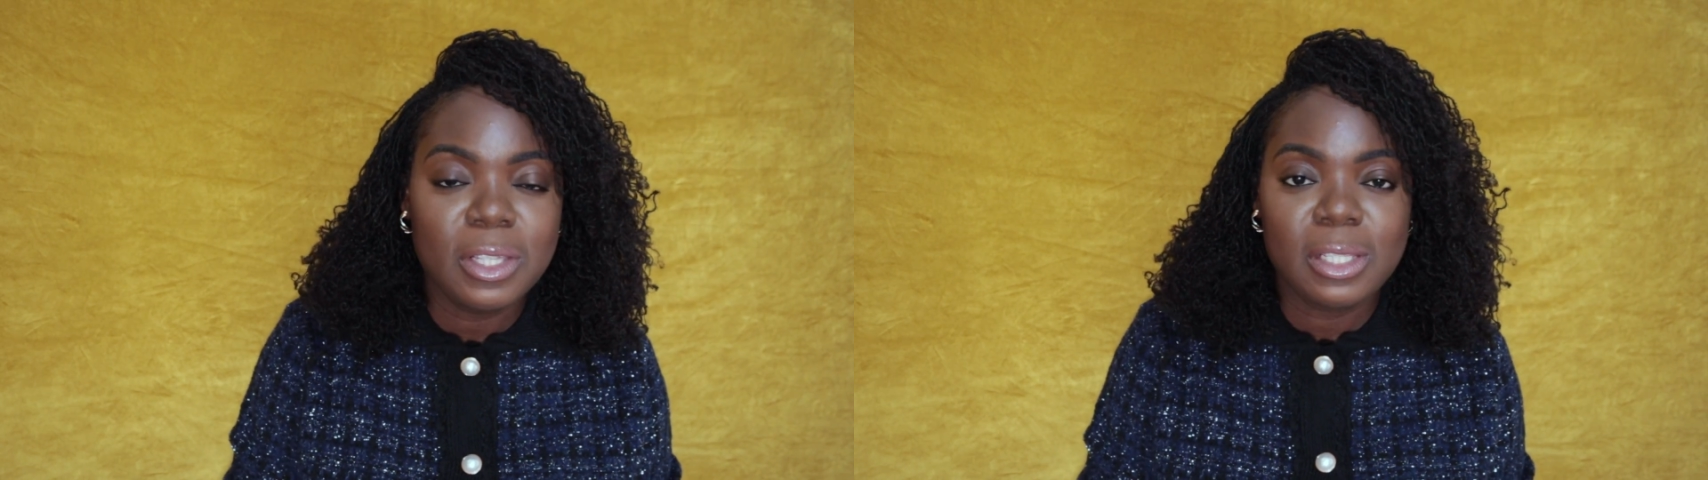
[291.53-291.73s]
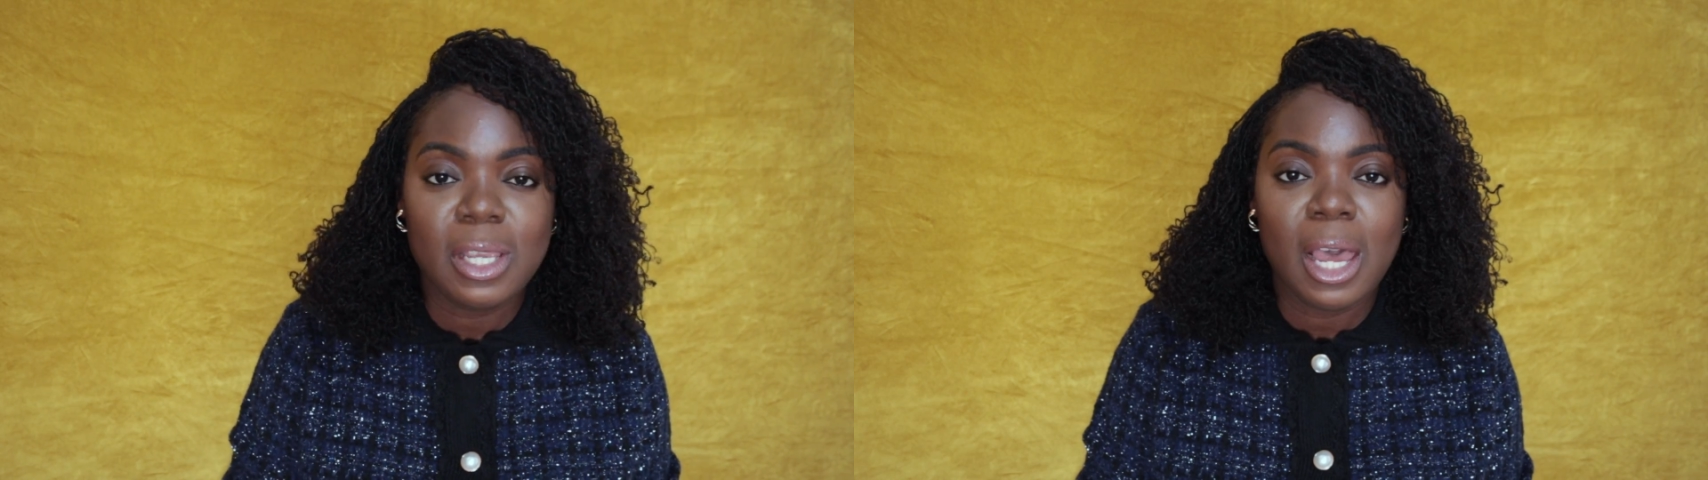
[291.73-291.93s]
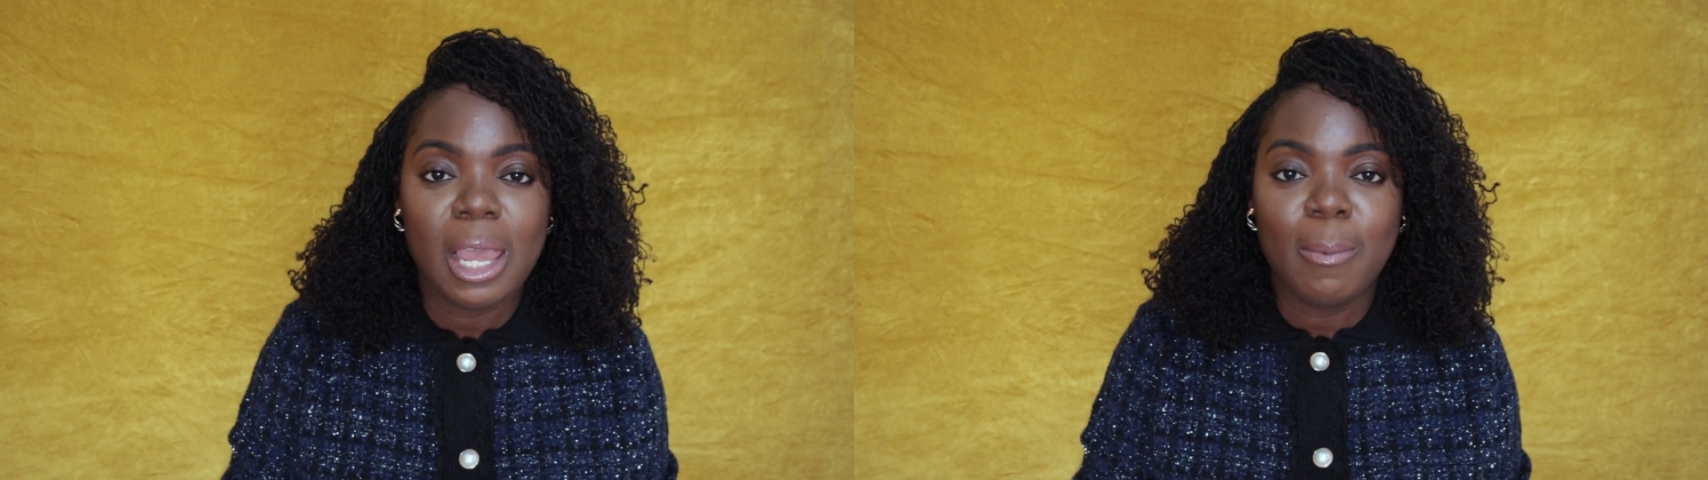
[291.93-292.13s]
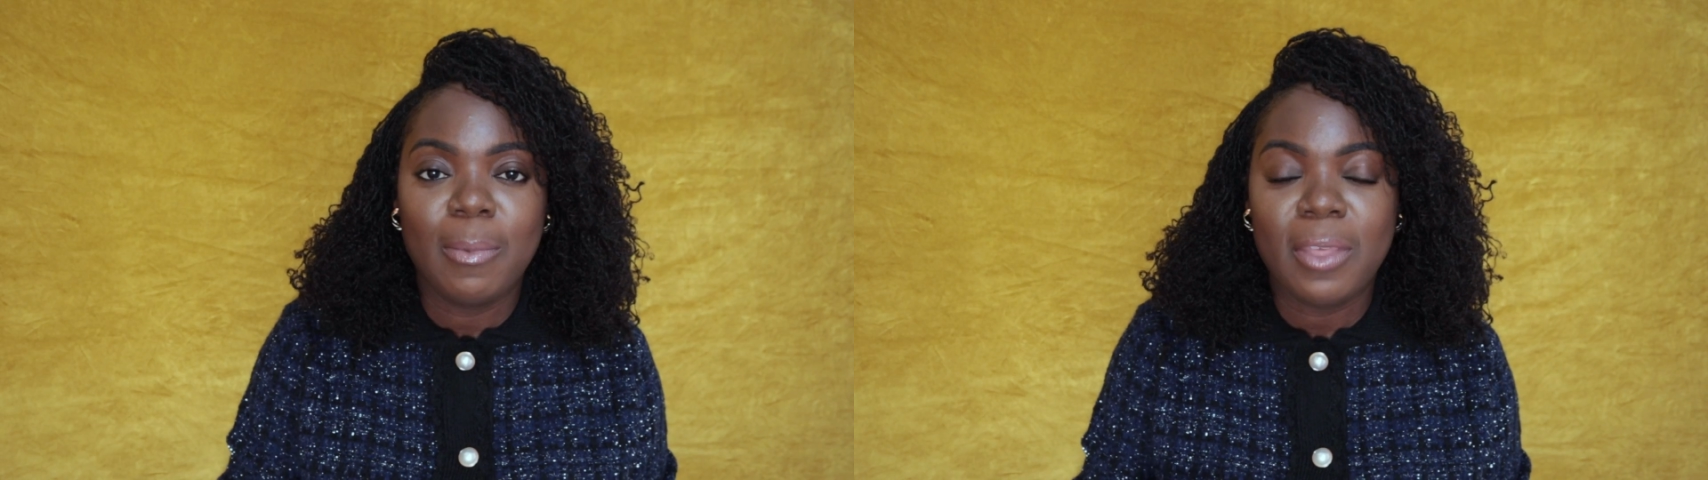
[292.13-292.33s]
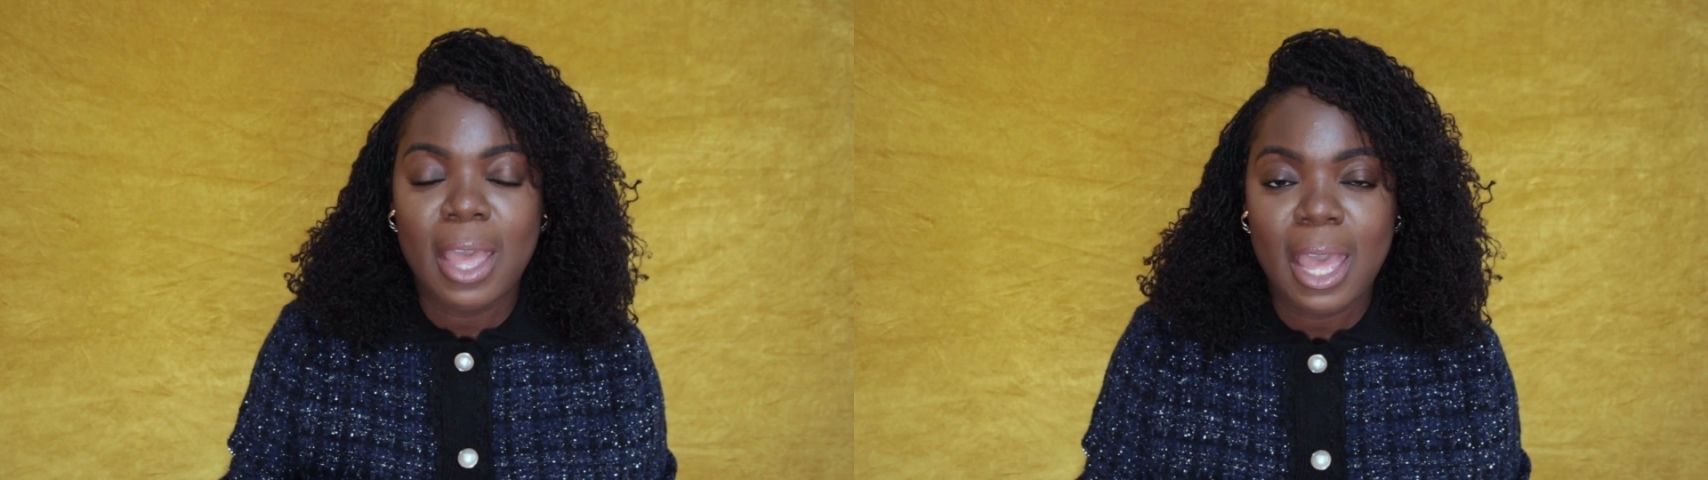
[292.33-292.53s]
of the
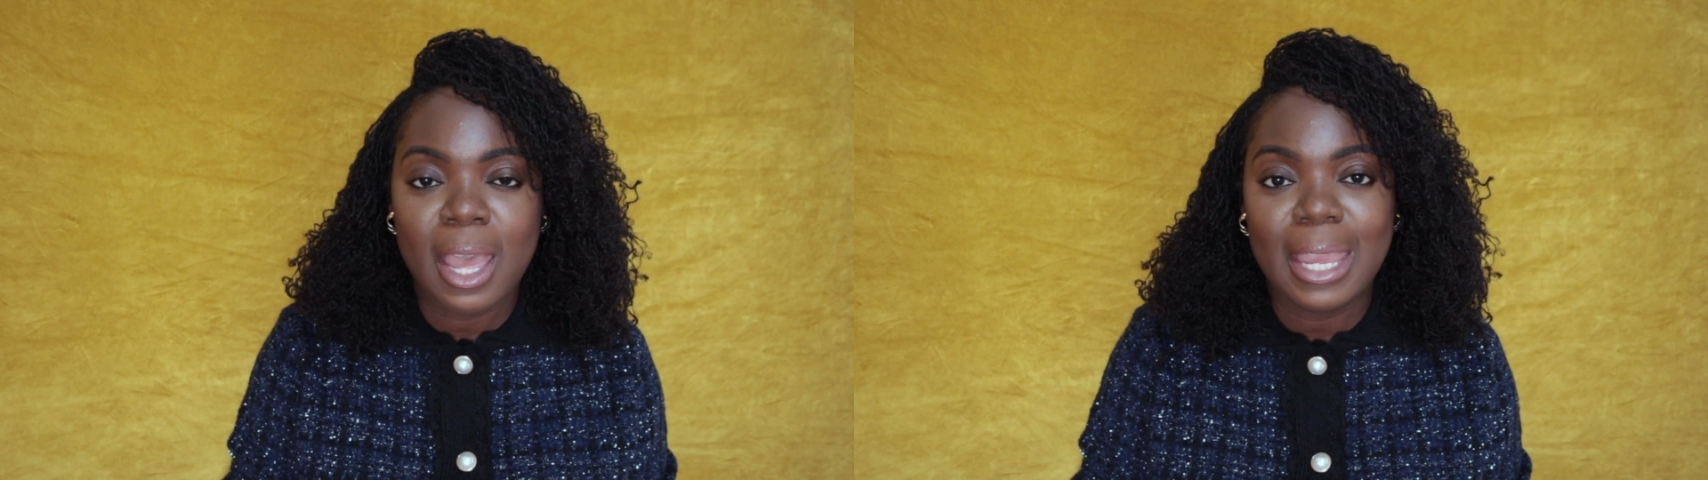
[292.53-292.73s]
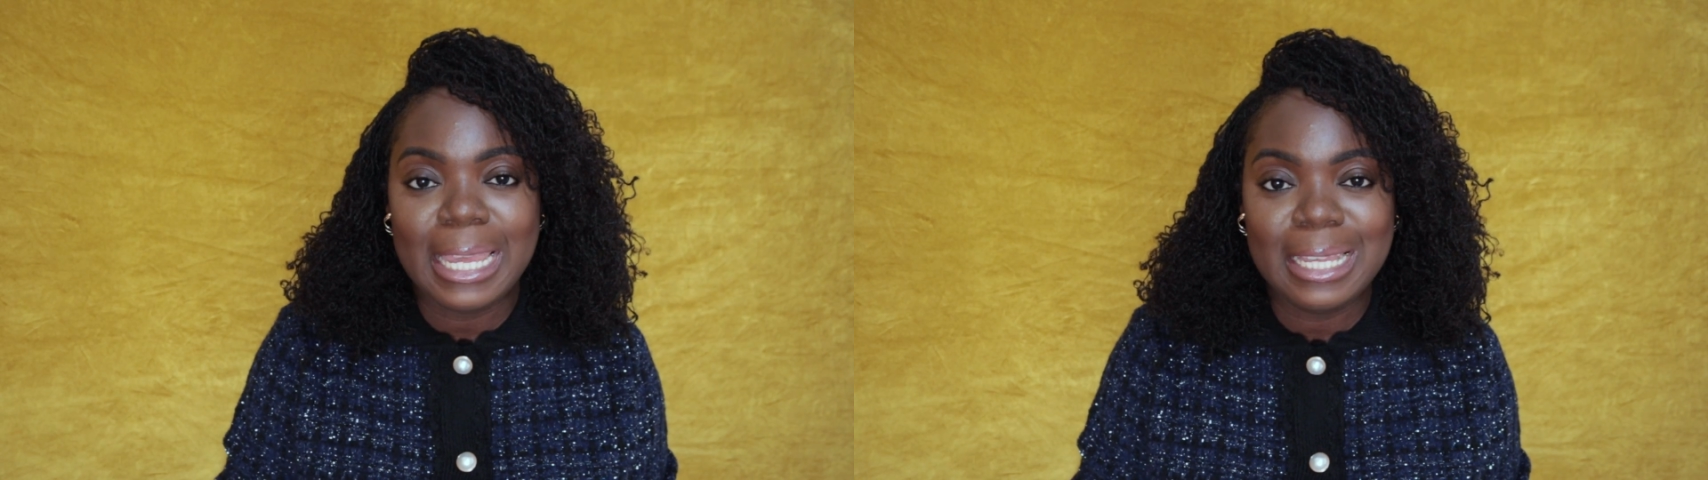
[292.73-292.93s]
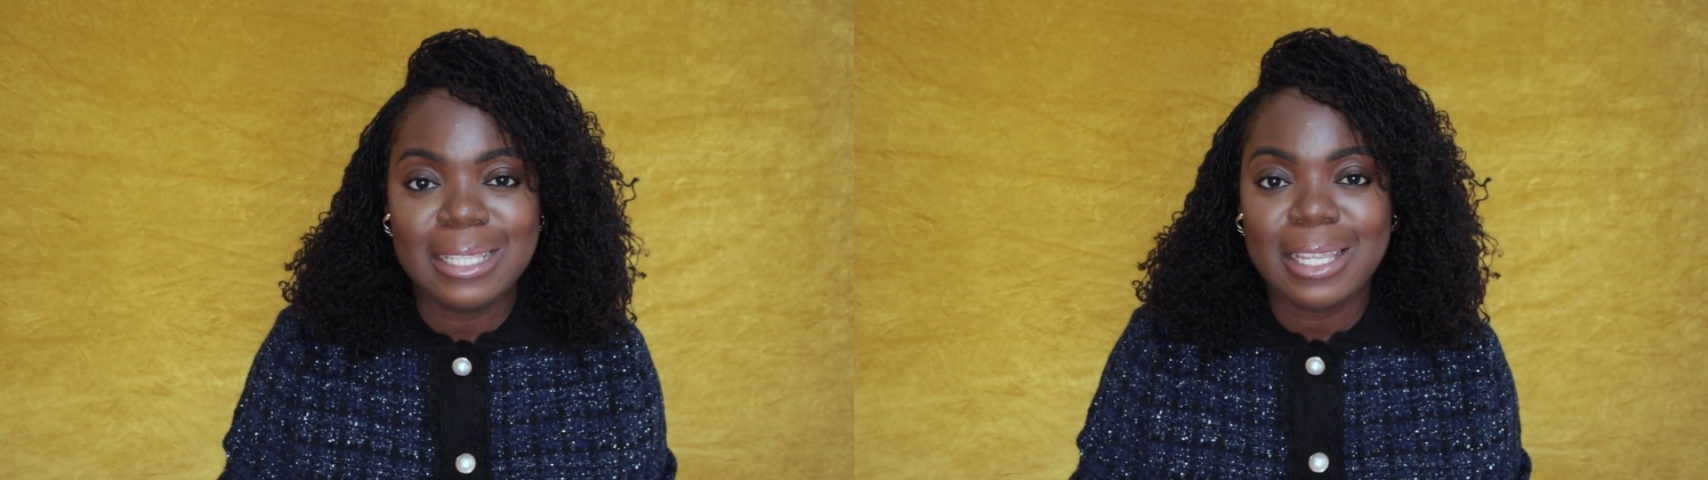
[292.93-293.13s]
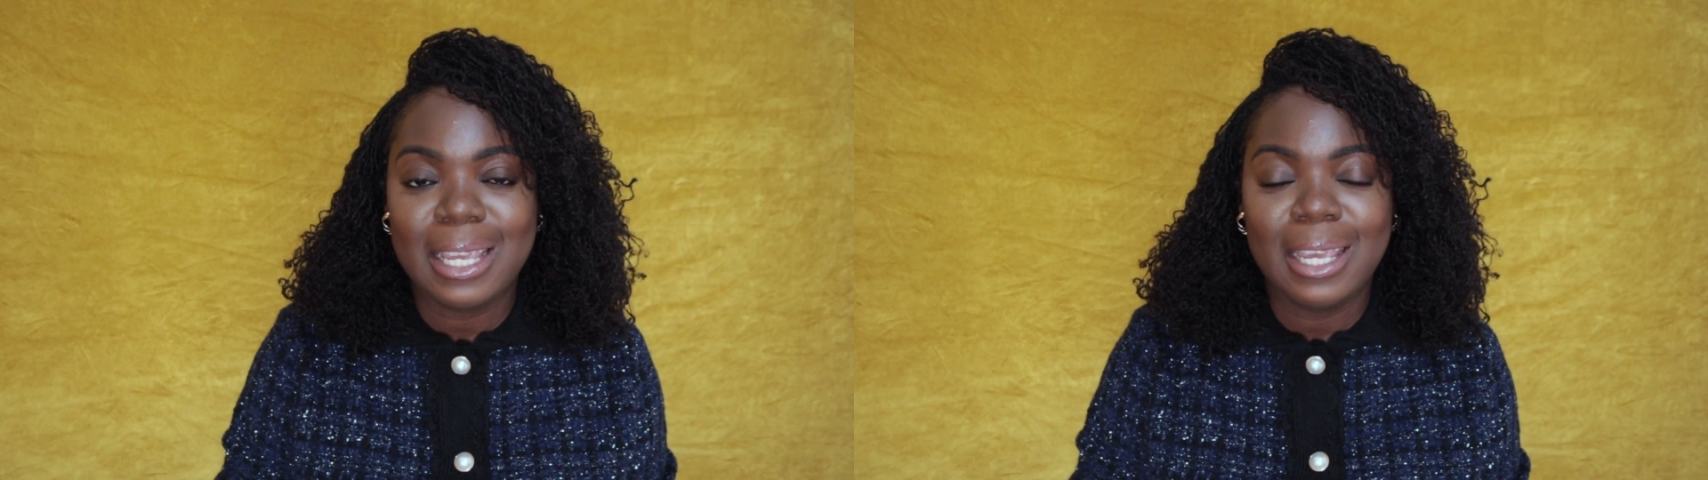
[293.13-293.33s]
time their hair is